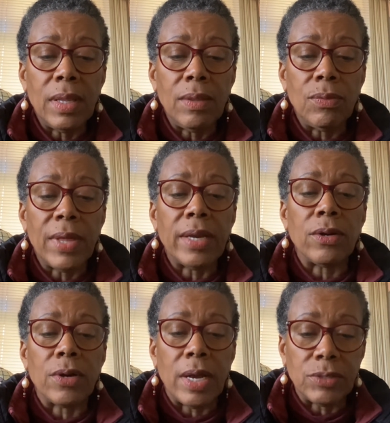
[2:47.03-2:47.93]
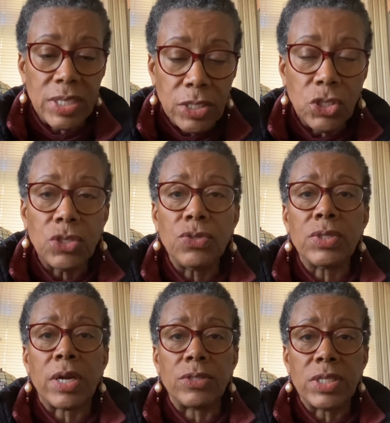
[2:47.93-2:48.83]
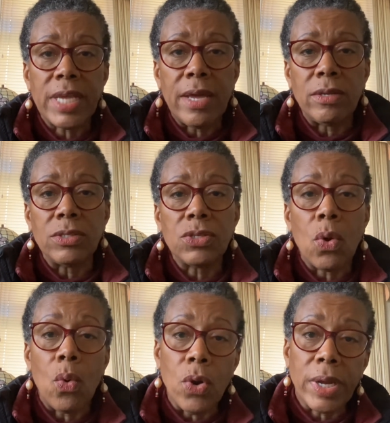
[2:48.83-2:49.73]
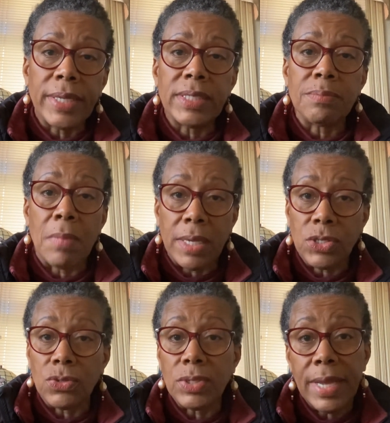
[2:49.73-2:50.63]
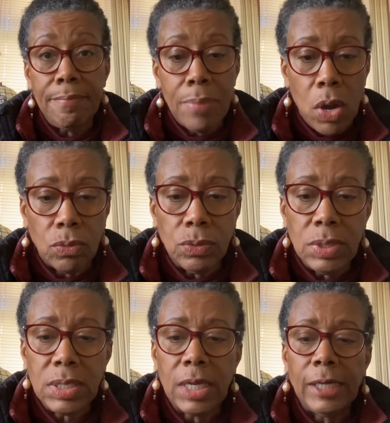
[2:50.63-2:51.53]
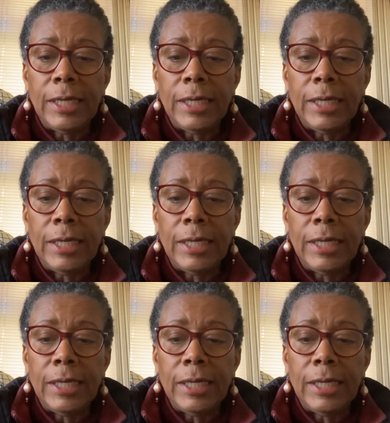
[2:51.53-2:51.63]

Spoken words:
that are our tissues, our cells, organs, muscles, and bones.